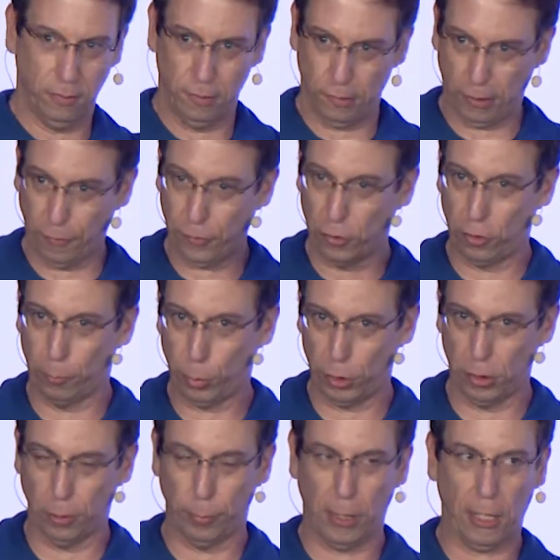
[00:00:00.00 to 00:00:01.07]
stuff that you put
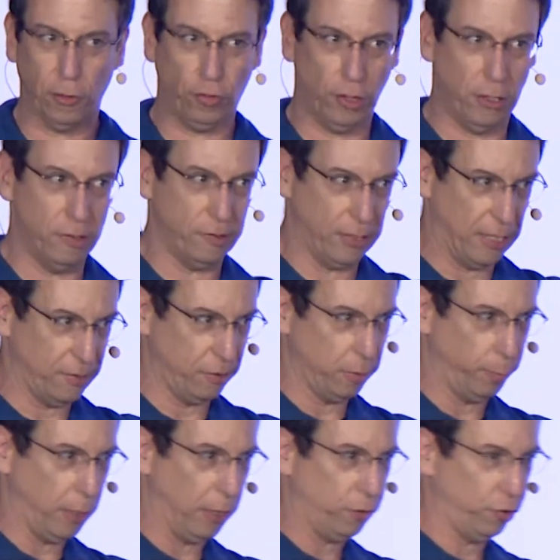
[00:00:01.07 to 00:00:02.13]
on the blockchain stays on the
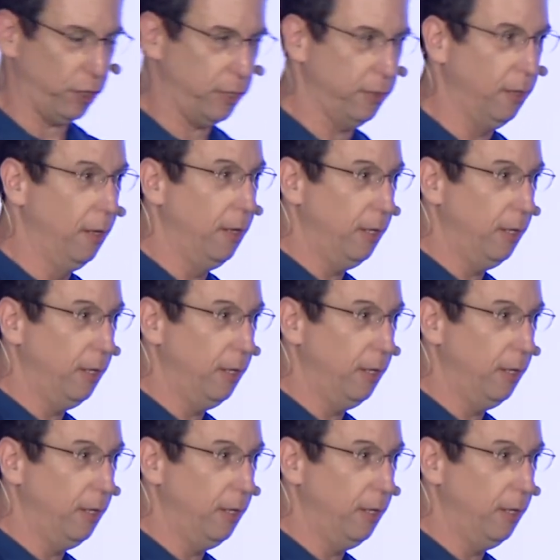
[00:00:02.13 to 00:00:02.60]
blockchain,